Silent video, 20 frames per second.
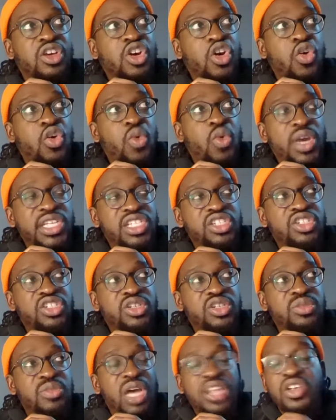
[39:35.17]

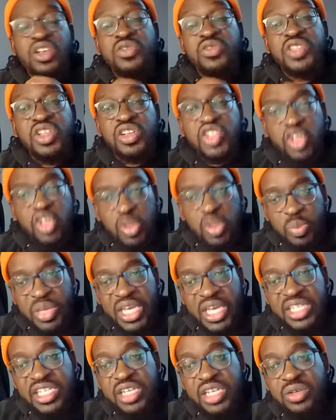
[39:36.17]
question. And also, no, he's got the
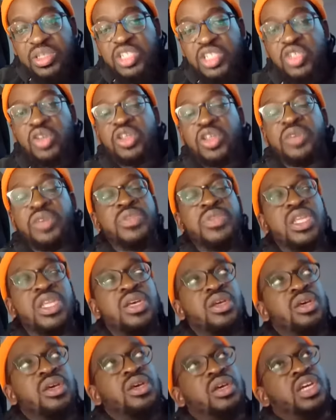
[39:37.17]
PSL. He's got the
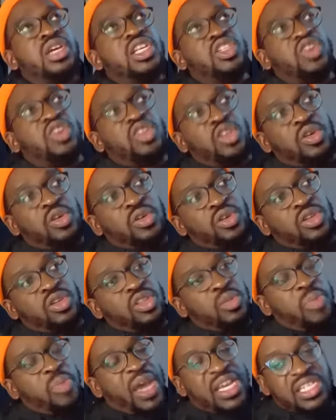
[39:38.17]

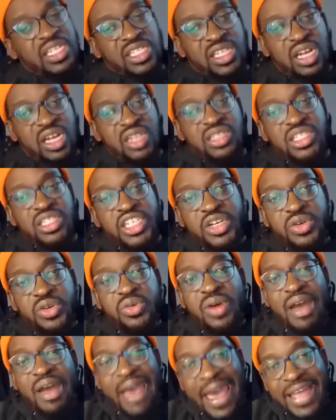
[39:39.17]
Pakistan
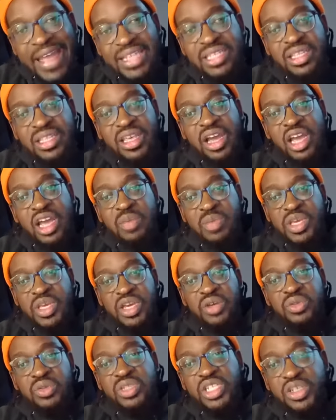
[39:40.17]
deal and the
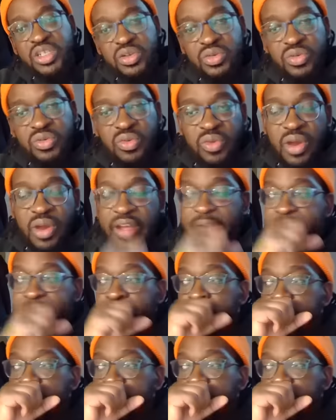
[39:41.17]
IPL deal, right?